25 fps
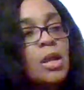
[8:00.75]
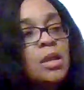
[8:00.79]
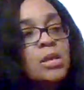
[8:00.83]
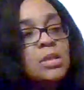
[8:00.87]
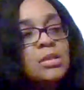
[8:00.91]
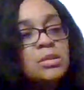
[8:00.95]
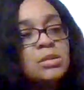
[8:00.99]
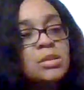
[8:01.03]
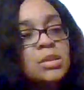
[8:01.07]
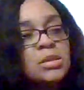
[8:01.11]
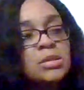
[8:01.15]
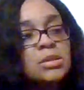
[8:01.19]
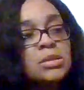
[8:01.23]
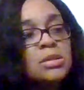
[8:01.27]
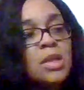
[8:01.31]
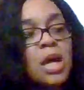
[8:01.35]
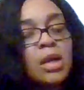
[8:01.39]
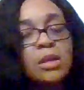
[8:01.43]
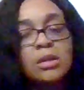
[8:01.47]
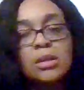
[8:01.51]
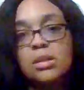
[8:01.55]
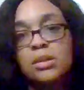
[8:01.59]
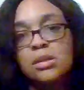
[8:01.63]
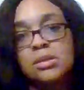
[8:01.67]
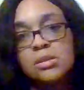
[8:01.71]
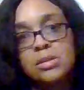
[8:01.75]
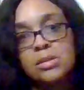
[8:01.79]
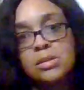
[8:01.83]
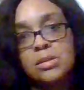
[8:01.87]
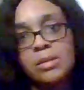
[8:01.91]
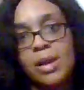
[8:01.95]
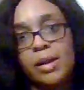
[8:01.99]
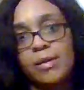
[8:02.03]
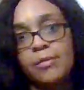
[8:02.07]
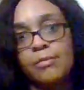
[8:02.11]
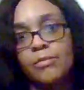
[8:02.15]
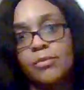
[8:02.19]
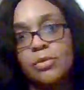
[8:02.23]
And it's, it's not an easy
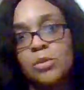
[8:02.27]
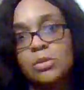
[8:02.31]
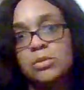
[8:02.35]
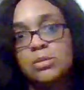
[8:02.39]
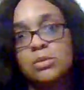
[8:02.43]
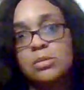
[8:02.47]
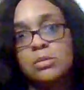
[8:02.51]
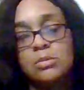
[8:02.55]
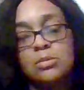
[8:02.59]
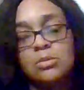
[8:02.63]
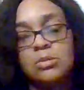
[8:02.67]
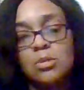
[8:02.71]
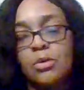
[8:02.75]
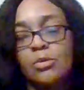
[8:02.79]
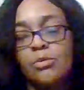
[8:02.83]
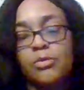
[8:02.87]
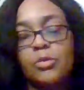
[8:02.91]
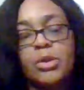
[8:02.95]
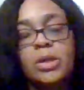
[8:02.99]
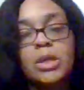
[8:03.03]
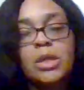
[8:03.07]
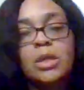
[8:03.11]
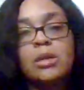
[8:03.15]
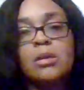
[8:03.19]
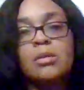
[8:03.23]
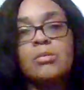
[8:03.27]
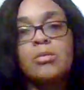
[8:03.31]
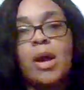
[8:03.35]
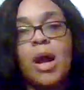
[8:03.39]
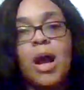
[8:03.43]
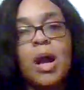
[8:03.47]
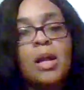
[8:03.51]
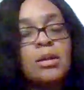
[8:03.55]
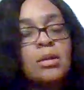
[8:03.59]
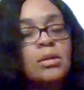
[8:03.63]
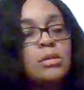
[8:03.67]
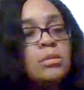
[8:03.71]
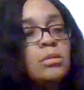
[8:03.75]
life for, you know, for
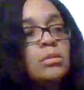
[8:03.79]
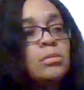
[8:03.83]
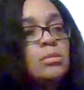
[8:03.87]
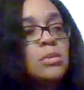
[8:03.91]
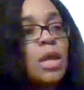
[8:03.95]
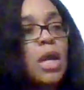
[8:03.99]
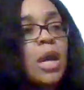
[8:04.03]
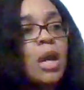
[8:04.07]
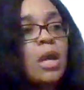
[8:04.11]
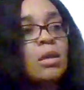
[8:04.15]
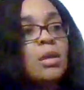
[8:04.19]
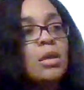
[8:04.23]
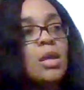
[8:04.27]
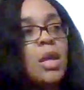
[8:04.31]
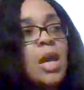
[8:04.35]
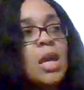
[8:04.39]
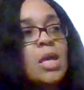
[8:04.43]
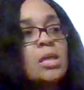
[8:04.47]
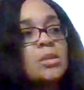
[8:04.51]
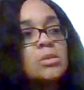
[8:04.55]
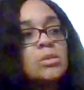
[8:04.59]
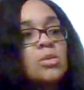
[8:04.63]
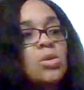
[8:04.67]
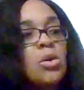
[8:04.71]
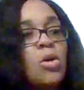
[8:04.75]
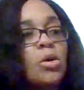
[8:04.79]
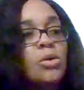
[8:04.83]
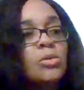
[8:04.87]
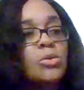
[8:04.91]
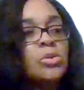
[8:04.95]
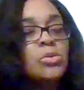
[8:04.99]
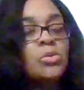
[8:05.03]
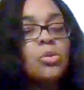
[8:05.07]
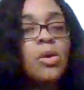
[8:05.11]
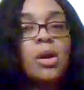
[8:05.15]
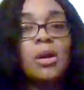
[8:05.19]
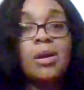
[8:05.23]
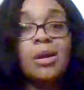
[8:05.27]
anybody that has
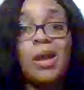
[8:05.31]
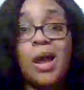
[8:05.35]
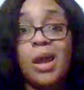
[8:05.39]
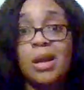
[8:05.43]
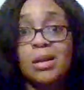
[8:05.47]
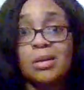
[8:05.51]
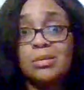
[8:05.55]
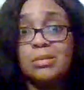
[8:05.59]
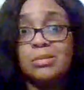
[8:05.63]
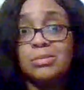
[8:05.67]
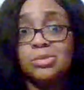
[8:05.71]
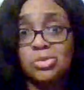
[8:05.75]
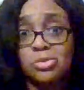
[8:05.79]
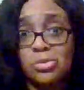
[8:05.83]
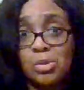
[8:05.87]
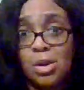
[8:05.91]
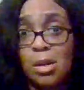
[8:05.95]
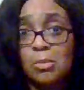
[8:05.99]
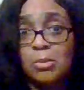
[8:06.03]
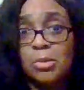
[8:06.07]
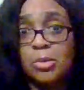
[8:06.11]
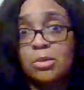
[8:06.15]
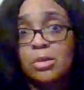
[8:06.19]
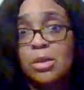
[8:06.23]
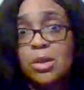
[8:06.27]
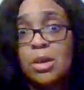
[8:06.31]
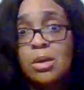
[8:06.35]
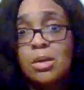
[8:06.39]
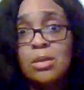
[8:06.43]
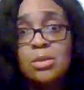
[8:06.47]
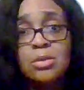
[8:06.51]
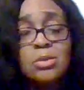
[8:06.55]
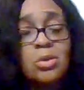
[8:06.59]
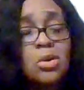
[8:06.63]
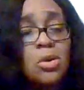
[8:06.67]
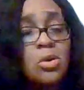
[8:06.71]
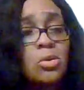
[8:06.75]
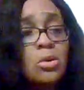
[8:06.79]
gone through a lot of trauma.
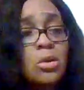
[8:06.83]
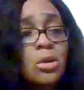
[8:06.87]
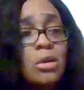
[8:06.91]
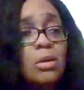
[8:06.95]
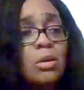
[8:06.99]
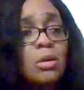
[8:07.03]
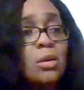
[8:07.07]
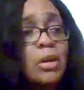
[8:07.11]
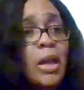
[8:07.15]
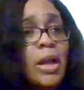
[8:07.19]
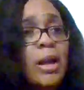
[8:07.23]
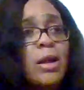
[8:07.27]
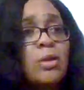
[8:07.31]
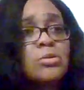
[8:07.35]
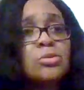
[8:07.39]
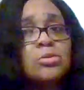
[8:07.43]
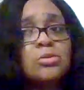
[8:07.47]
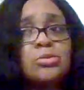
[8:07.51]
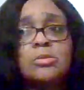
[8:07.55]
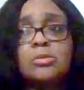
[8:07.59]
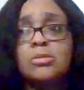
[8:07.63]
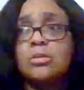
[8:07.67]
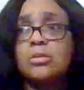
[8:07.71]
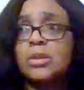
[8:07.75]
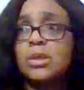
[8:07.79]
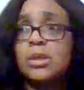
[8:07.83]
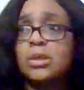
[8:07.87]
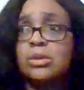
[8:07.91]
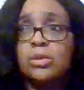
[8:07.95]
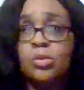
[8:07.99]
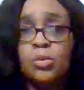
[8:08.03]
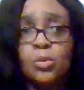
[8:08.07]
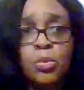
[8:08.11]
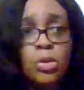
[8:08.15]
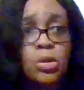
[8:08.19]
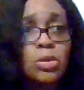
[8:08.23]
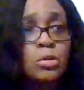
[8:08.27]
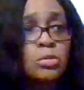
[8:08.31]
You know, it'll allow you to look at
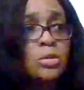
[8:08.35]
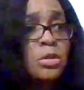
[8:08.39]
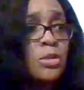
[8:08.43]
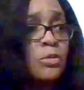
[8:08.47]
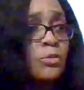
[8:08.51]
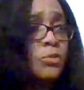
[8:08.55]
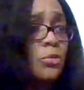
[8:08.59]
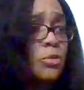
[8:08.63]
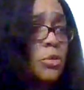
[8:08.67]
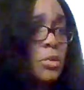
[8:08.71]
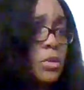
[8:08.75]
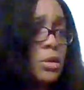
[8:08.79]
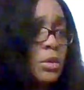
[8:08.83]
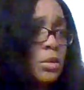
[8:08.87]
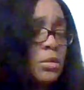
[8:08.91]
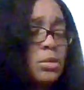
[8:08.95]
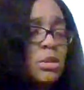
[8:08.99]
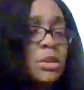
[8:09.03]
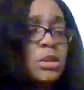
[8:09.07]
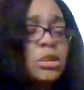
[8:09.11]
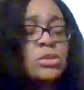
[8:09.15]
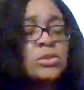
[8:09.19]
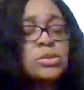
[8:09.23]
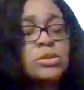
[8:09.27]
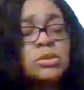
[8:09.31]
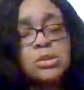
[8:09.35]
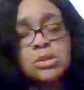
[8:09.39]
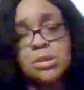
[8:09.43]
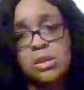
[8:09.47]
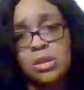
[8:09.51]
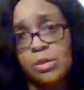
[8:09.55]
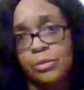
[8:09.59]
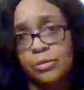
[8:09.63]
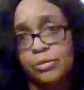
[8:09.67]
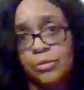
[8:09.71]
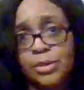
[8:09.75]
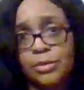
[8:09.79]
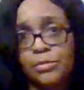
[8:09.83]
the world differently, look at
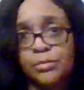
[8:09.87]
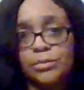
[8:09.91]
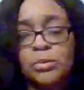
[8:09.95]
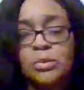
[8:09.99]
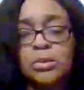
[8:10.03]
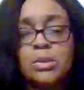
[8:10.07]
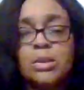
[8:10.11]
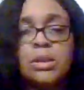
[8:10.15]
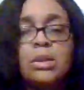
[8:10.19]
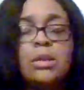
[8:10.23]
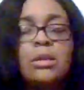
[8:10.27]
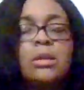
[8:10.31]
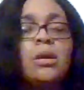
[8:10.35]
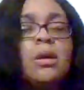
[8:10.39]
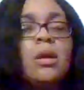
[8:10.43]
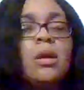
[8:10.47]
yourself differently.